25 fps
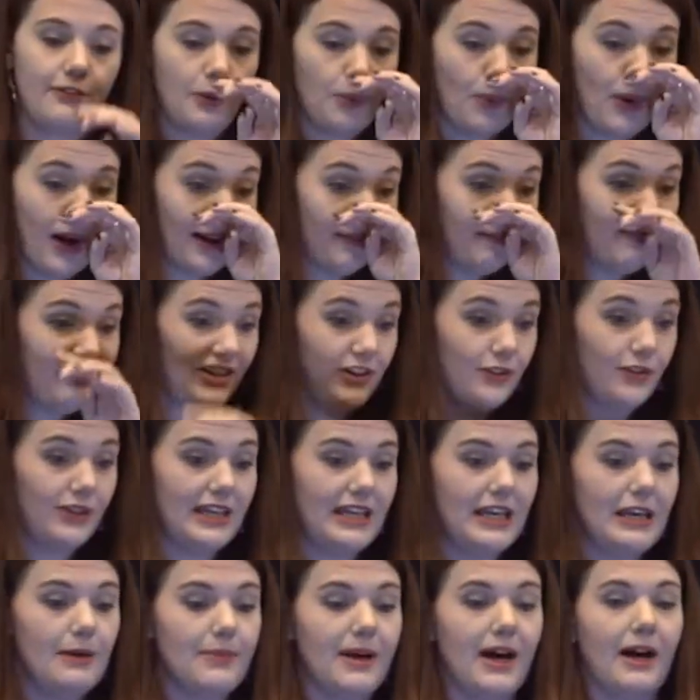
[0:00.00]
you want to view
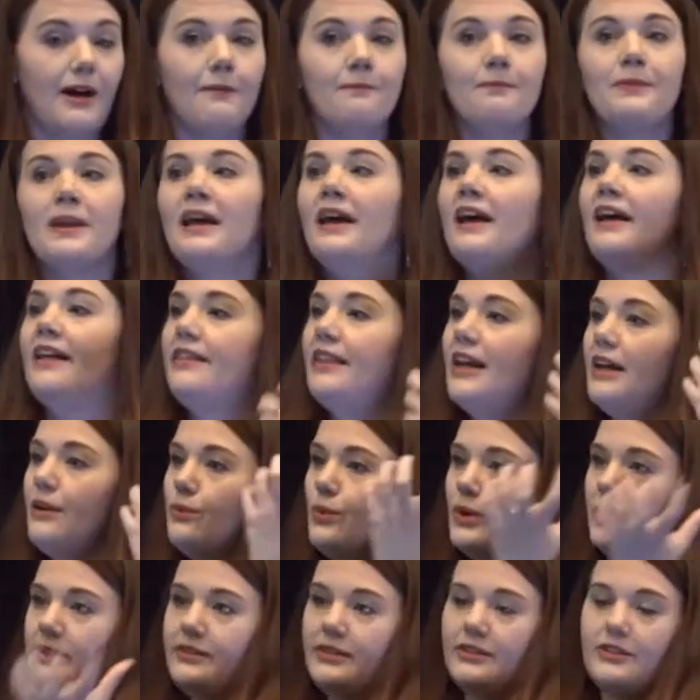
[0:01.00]
the email. Then
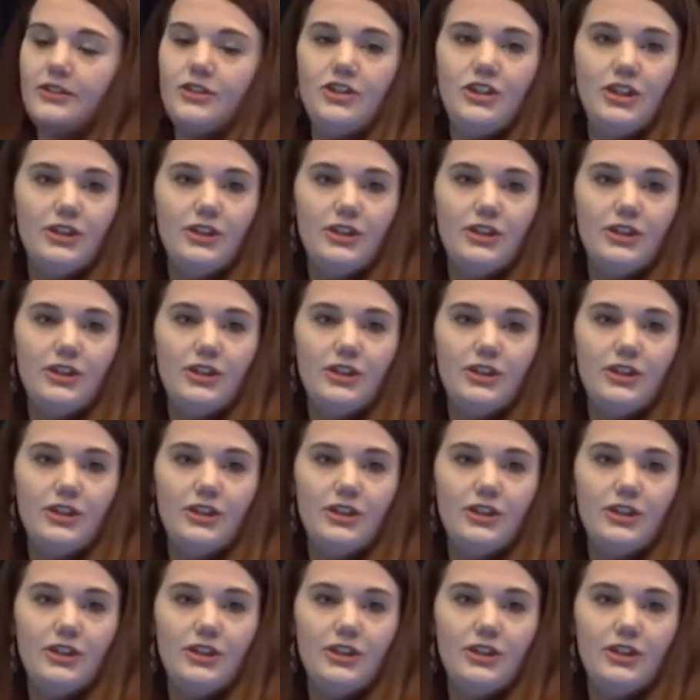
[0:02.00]
once it